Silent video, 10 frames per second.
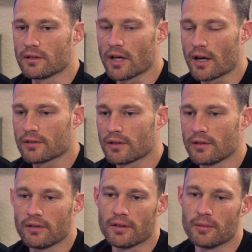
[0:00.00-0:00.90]
and
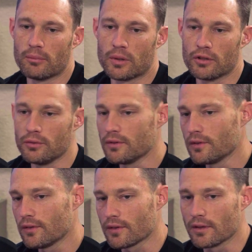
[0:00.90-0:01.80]
toxins and
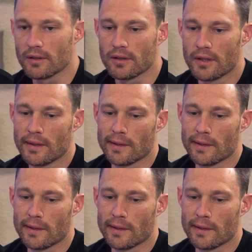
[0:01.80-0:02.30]
pollutants, and